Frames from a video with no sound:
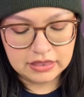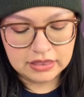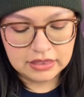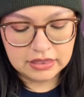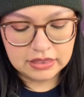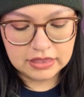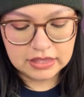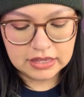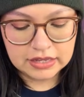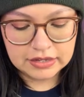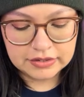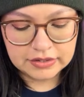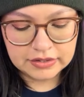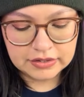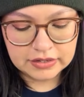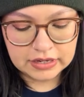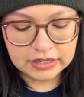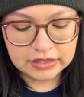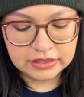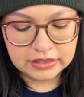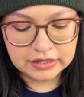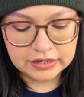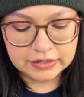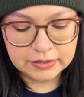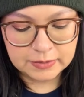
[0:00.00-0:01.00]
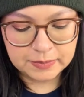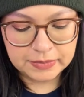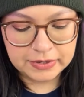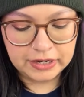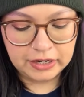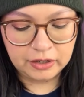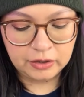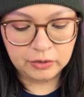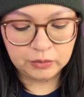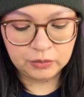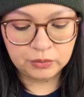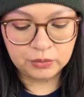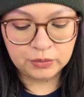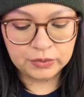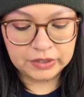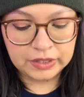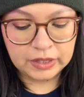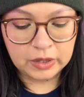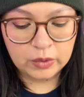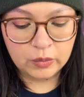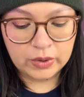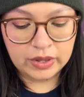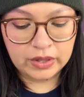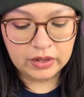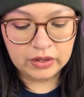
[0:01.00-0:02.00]
This and this pair
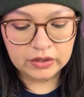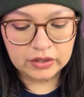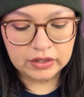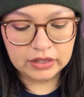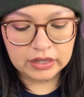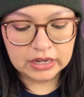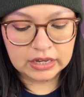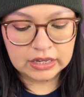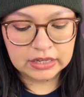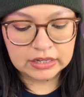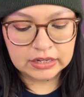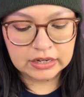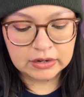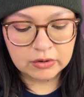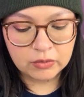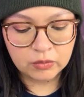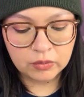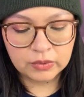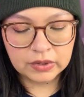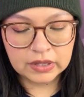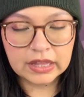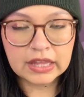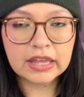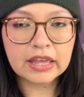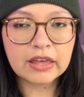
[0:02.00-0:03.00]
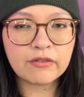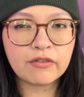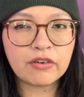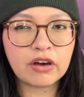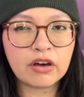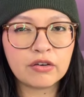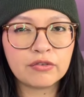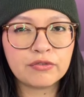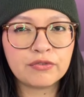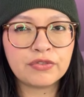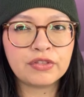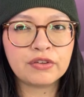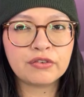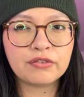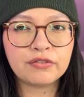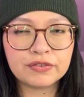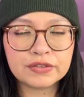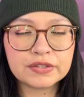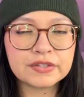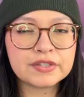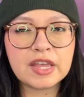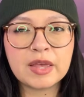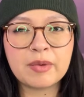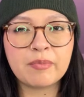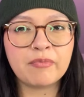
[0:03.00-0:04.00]
really well and really give off the
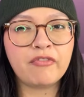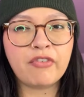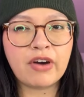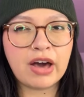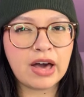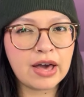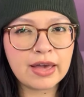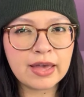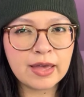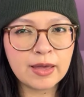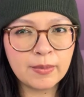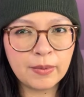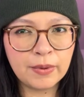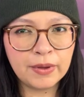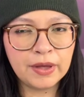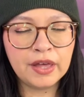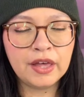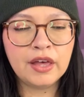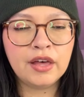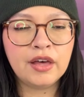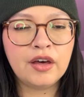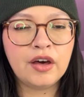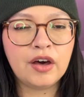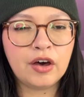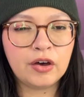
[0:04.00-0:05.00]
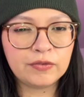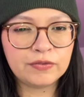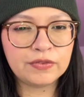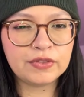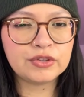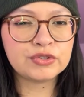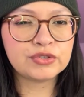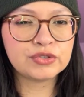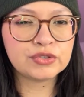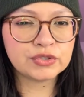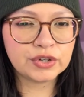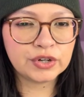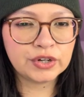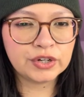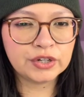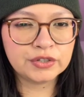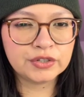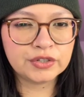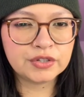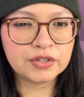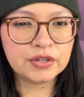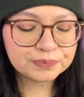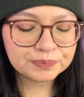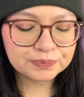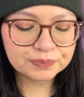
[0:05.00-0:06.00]
same vibe of the
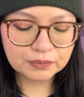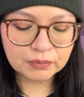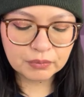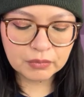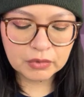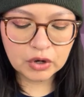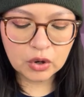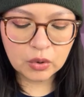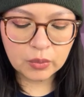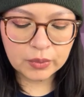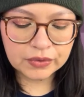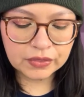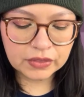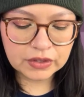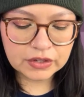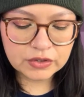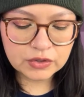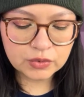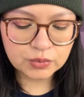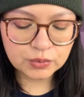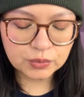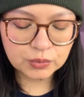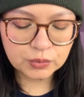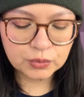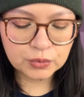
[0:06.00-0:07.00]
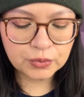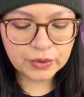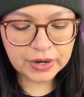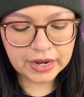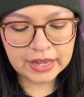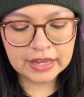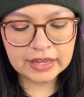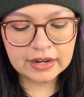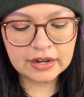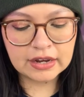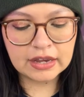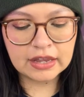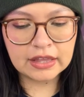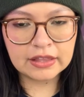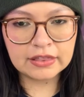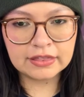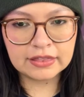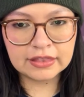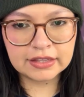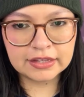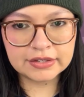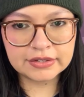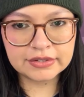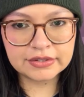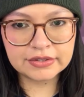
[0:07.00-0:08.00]
skirt. I'm gonna go with this red and
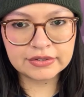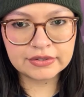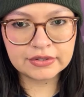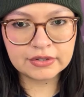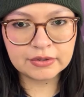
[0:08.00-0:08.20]
this